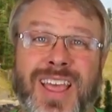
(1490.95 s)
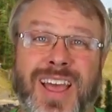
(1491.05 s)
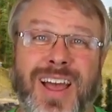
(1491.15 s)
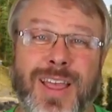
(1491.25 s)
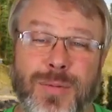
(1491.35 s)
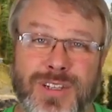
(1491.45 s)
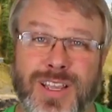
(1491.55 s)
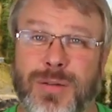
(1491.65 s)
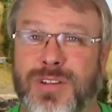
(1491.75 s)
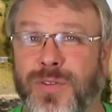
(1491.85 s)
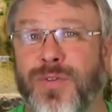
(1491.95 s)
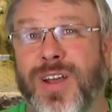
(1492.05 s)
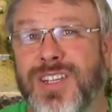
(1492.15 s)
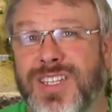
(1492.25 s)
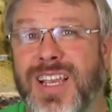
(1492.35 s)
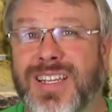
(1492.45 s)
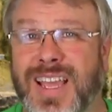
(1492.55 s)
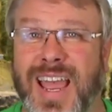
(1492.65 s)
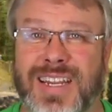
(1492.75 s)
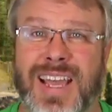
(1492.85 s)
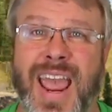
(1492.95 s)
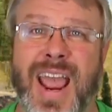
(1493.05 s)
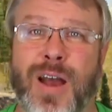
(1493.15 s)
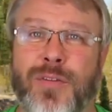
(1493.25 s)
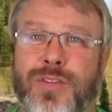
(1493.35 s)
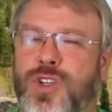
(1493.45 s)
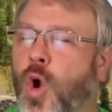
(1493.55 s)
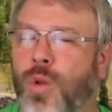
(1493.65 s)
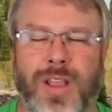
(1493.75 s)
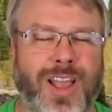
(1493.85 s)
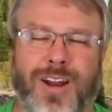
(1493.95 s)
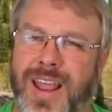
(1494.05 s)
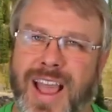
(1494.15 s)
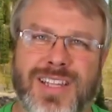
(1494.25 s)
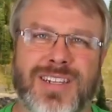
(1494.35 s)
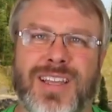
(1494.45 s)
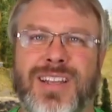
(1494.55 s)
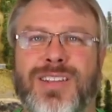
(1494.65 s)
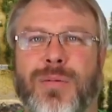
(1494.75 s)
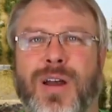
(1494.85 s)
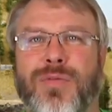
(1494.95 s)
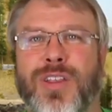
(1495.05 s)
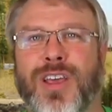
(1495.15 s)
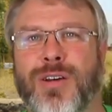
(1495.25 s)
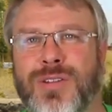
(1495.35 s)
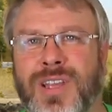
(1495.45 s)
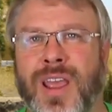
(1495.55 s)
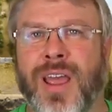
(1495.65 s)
Uh, it was it was a fun scene to to have, totally on accident in my videos.